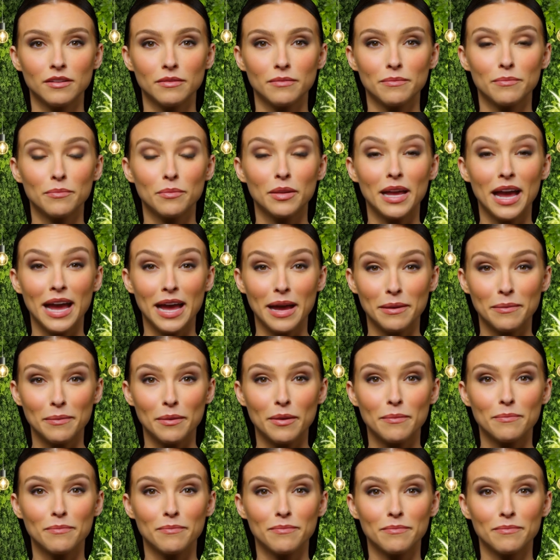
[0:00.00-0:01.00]
blame.
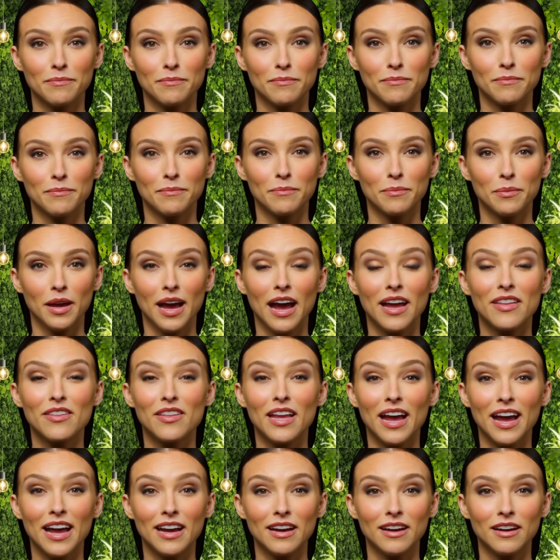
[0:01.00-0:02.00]
And
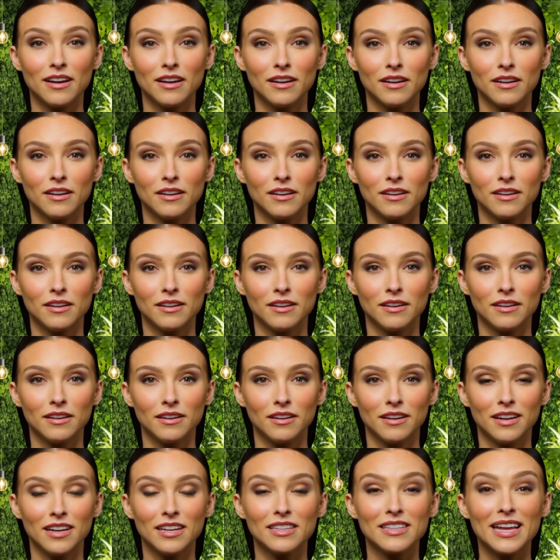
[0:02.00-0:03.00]
then,
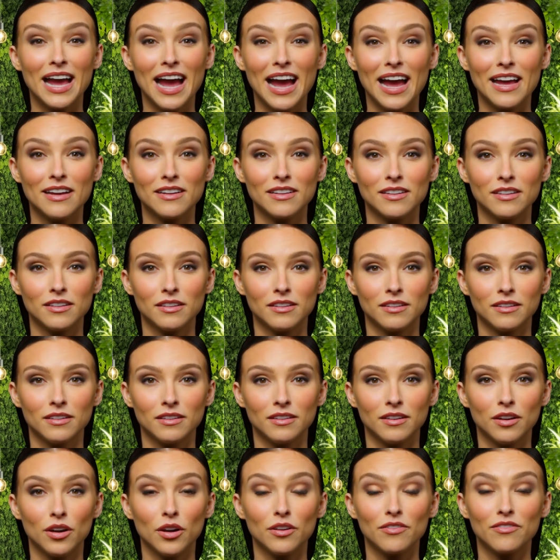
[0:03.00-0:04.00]
his hand,
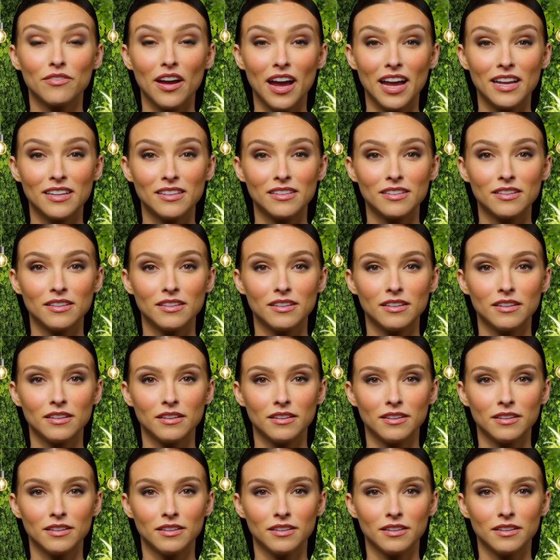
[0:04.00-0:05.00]
her face.
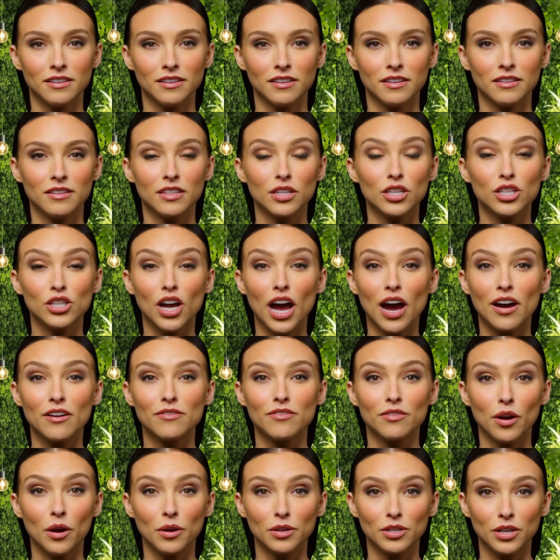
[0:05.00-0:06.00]
The shock
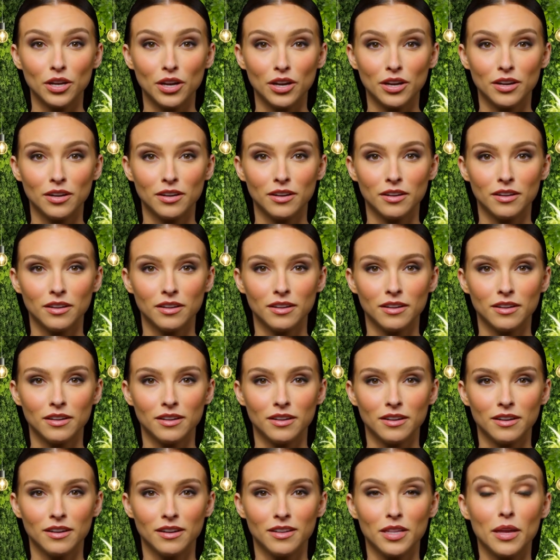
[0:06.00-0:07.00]
froze her.
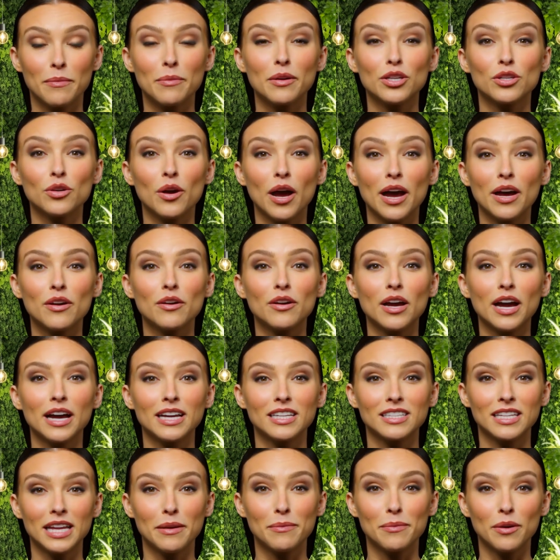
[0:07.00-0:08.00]
The betrayal cut
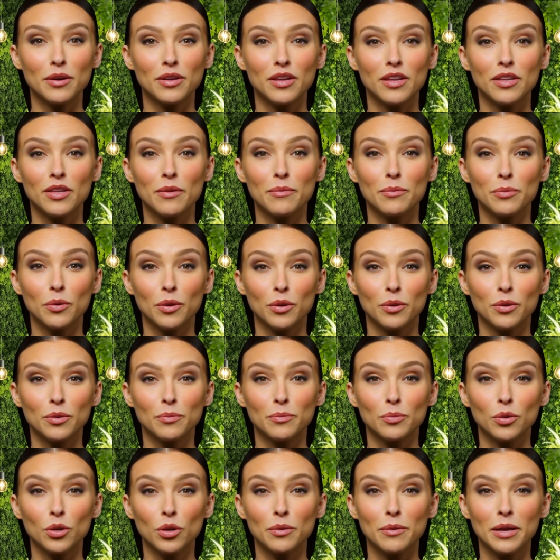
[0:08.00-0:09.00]
deeper than the bruise
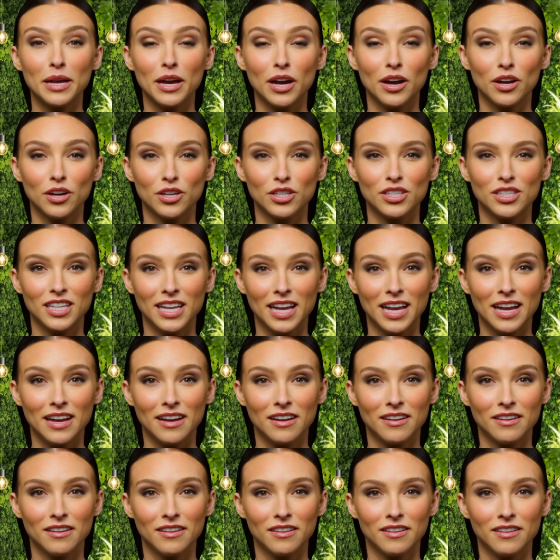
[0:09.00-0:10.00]
blooming on her skin.
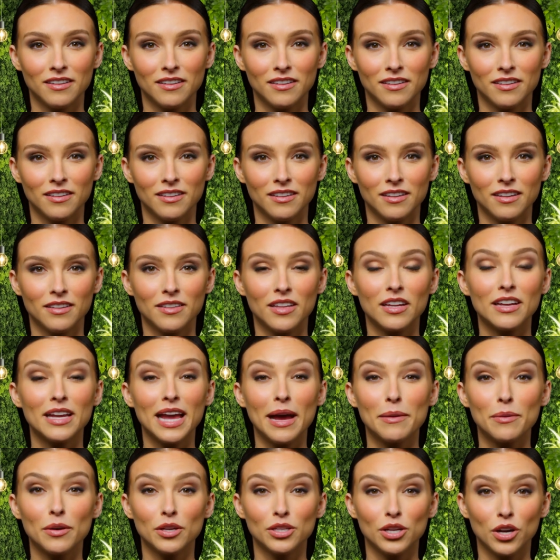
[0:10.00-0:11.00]
The
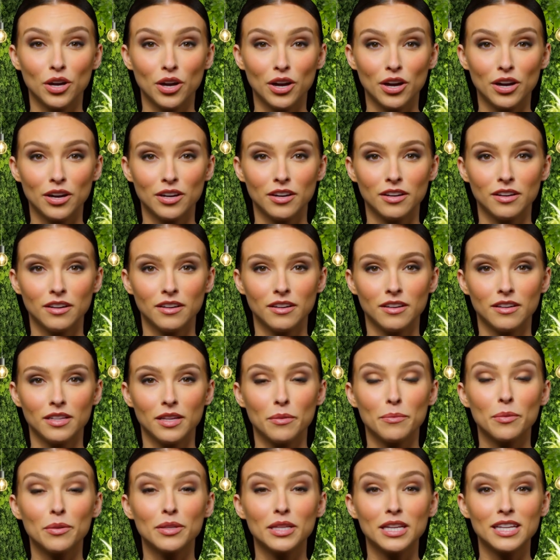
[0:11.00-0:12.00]
neighbors heard, the
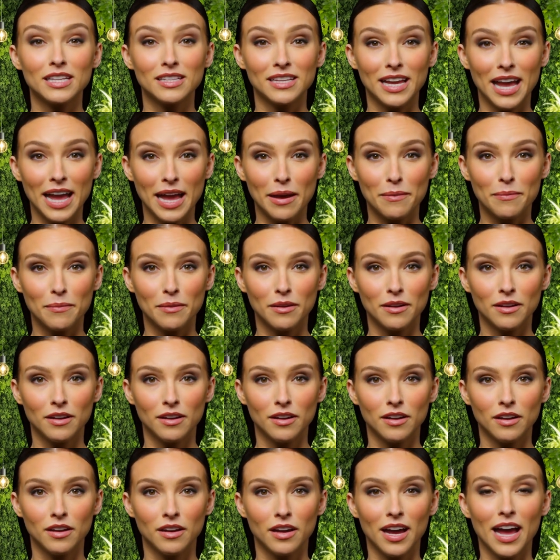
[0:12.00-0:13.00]
police came,
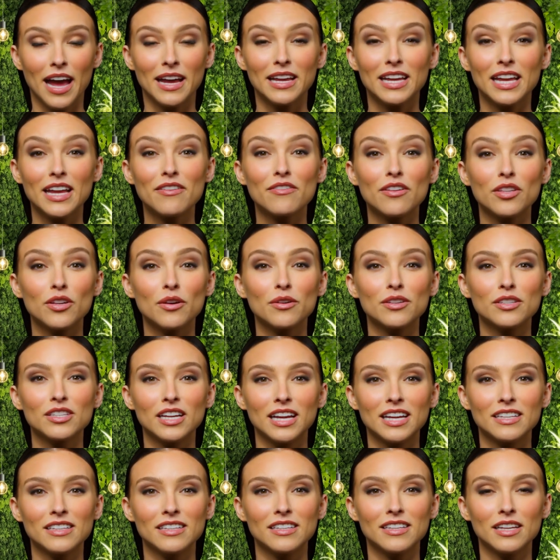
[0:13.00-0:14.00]
and even though
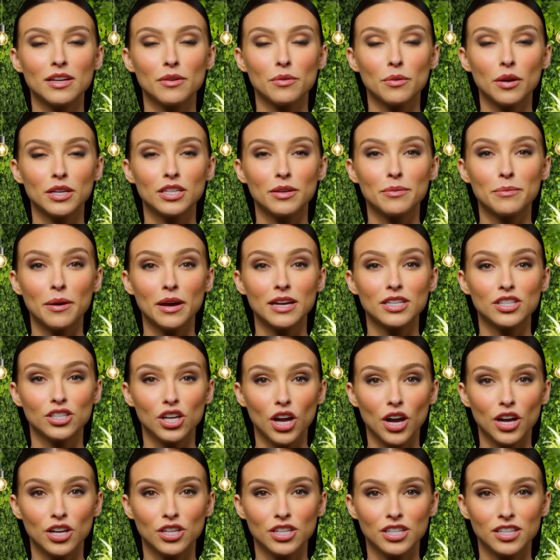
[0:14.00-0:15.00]
Stacey didn't want to press
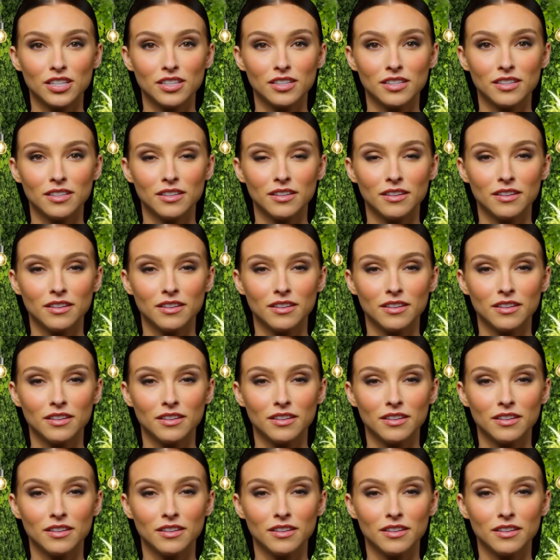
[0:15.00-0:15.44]
charges,